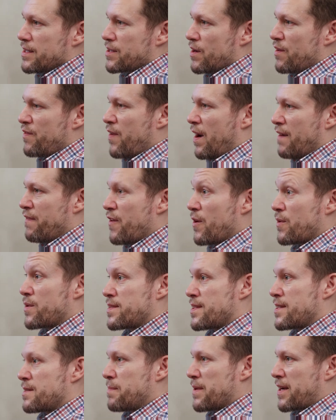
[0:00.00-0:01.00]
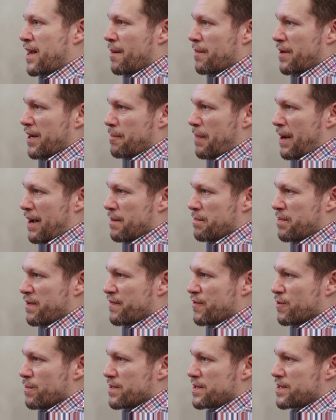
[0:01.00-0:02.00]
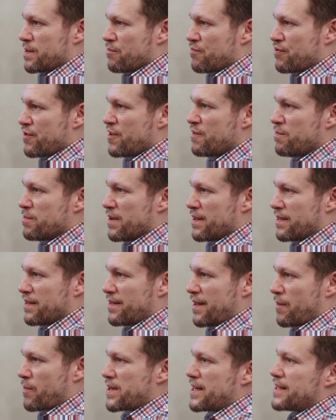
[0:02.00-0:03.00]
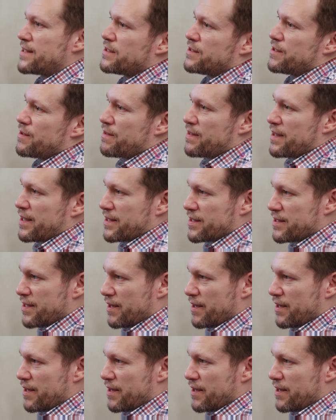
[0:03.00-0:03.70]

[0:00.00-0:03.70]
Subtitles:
So if our focus is becoming about performance improvement, then we need to do things